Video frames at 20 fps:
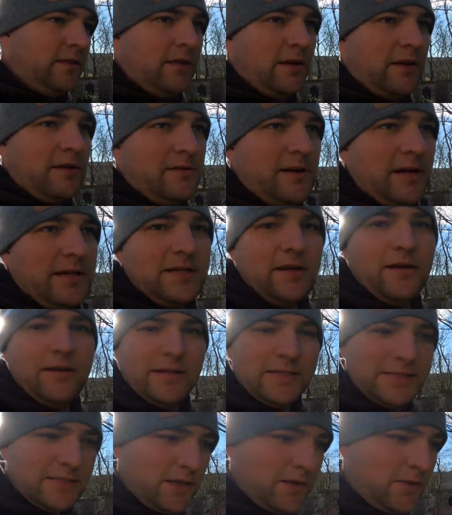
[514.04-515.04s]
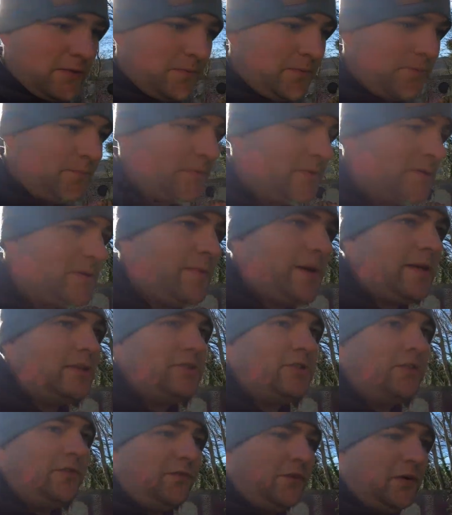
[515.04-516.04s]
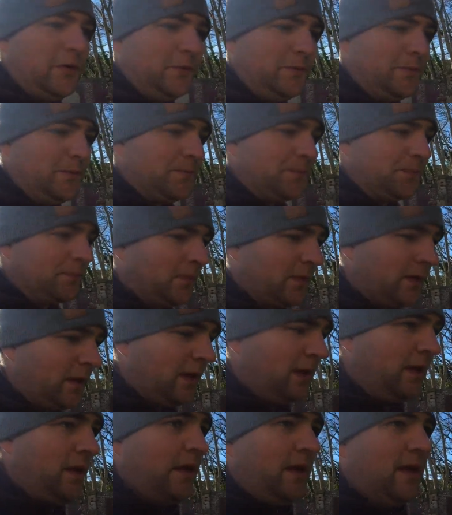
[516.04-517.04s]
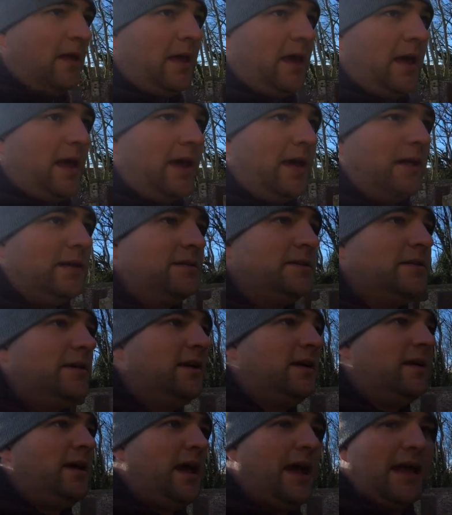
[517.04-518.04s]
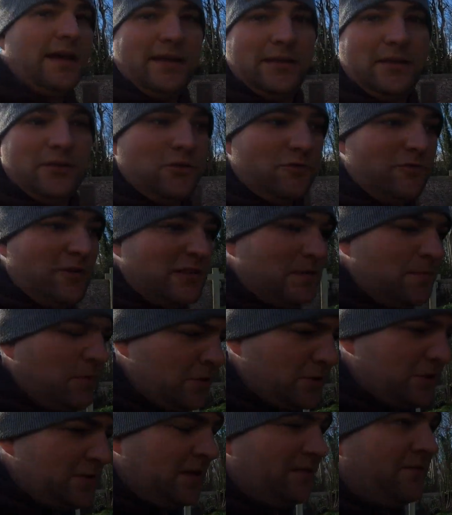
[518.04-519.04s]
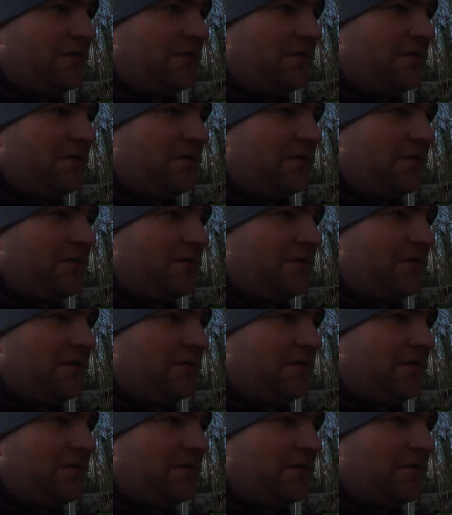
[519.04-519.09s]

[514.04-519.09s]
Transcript: the correct I S O to match your film, and add in your reciprocity